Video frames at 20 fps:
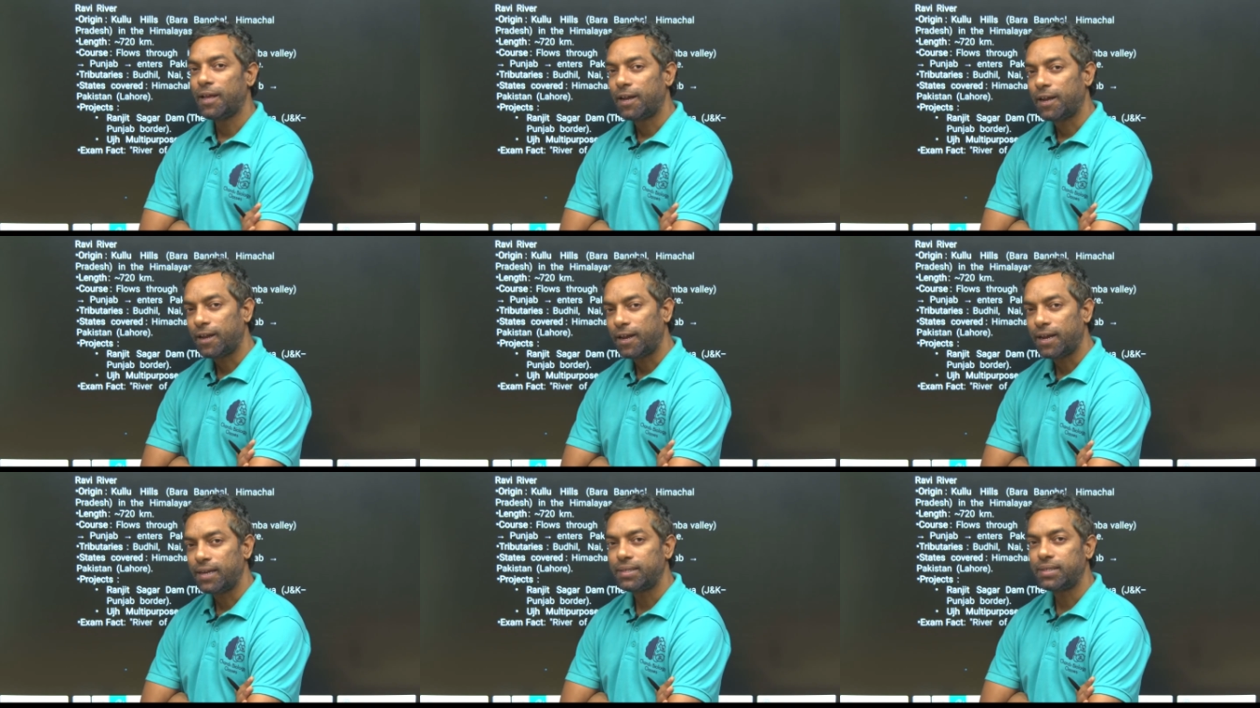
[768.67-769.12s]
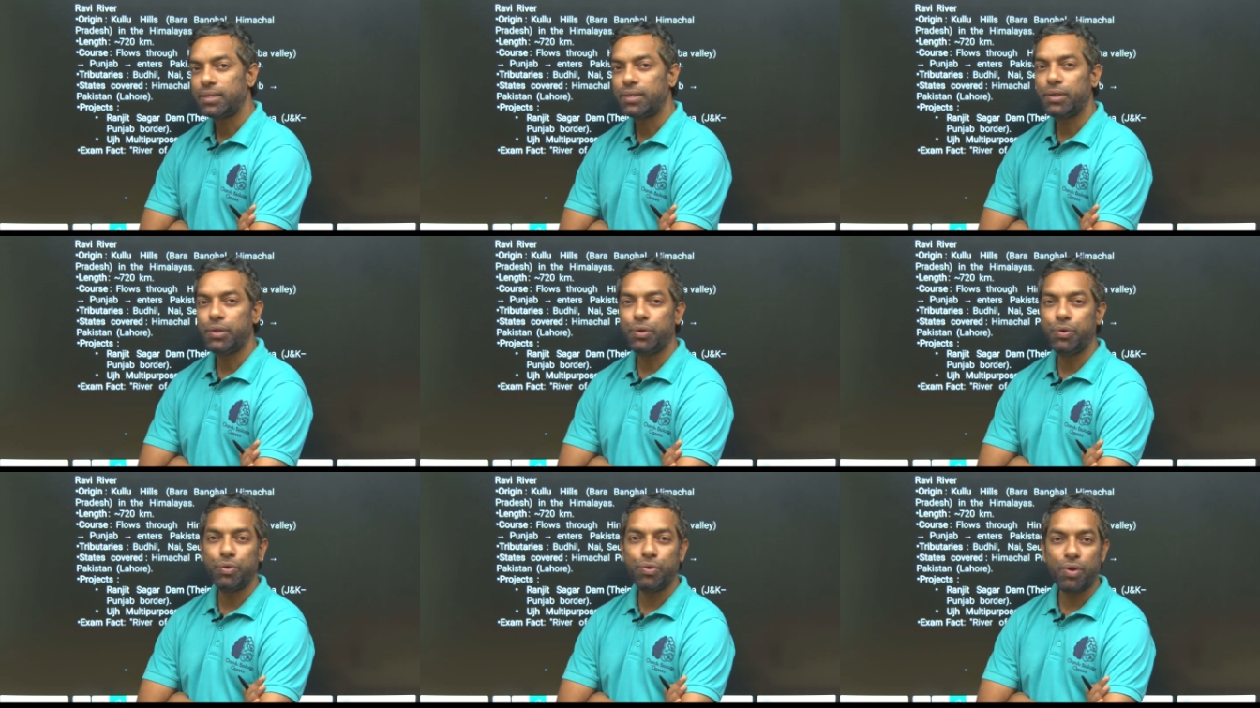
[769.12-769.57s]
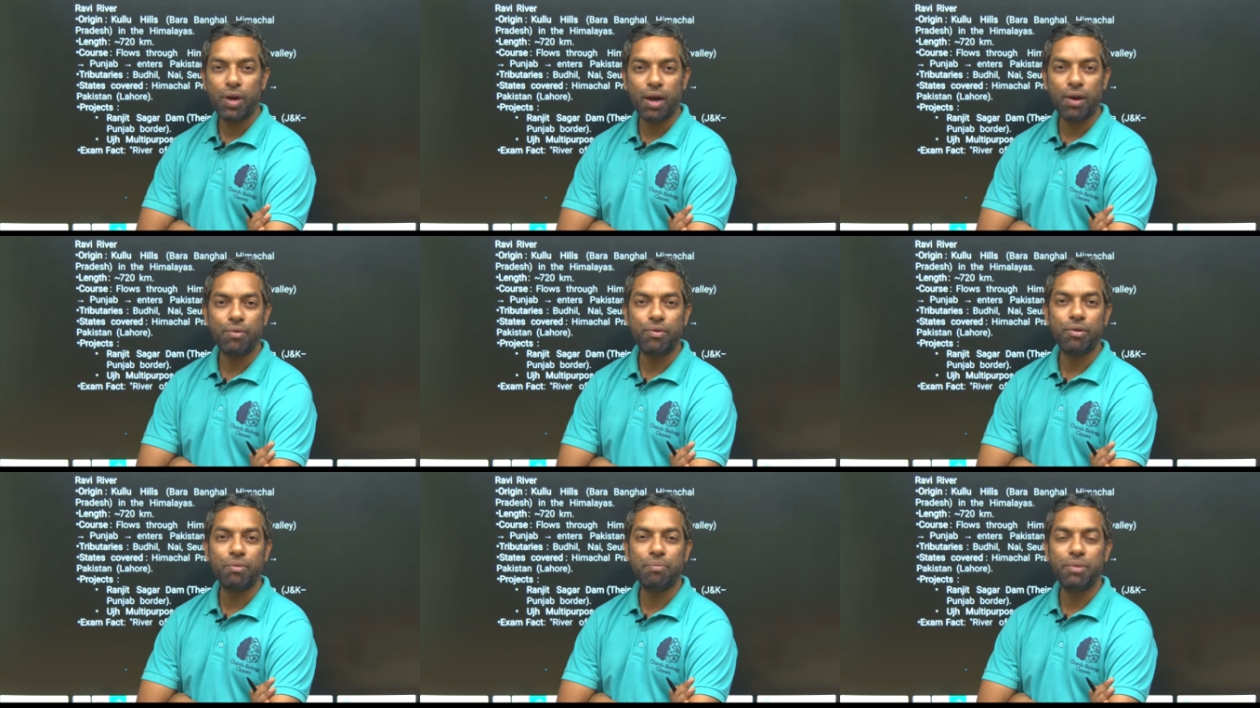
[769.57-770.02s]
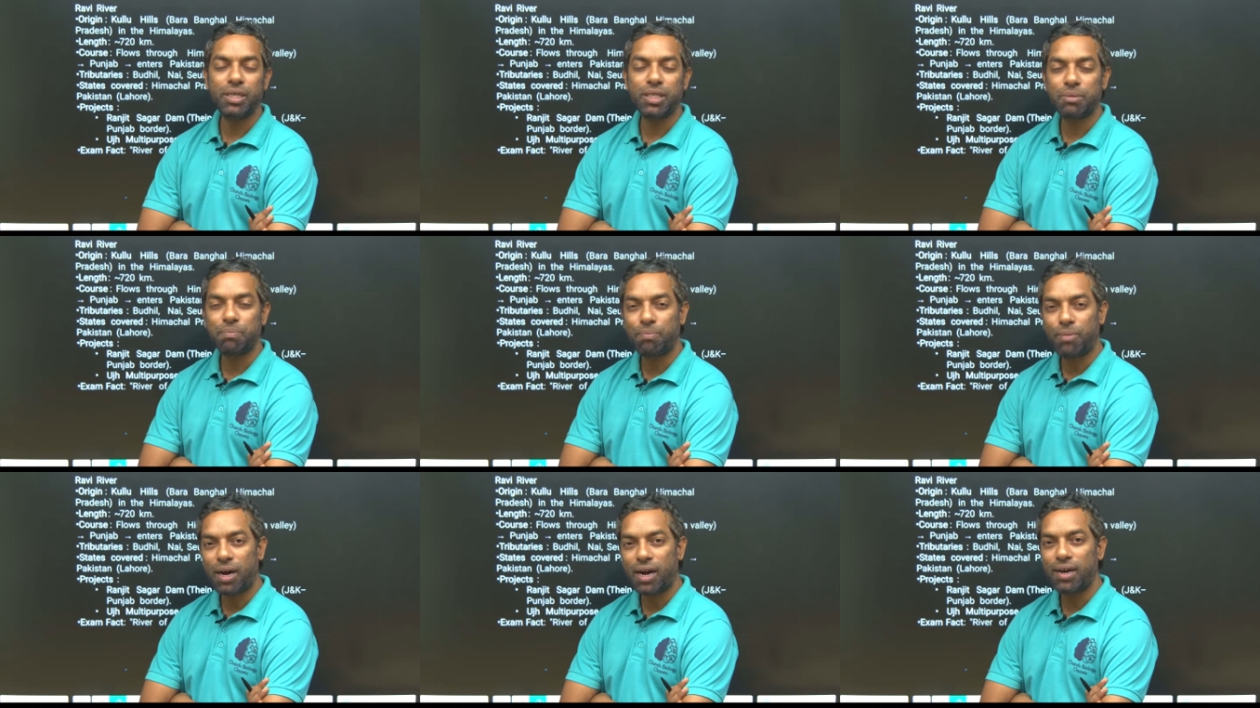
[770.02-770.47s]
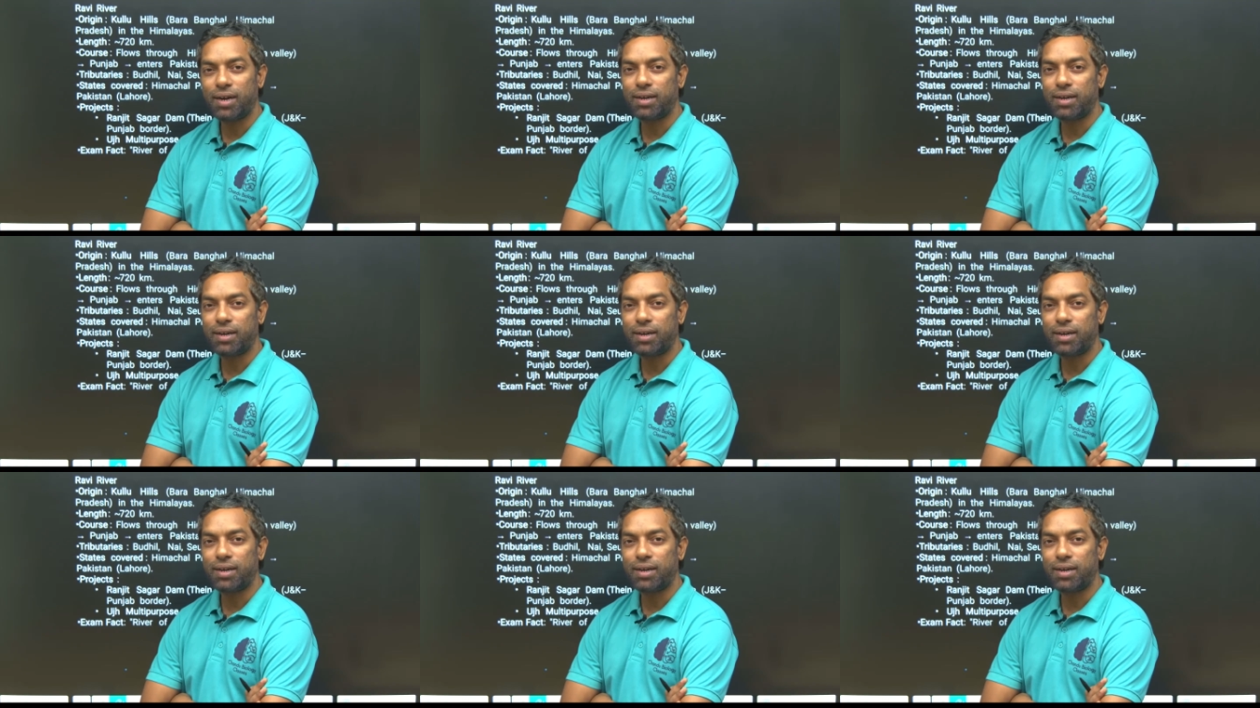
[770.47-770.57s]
Guys, you have to be smart.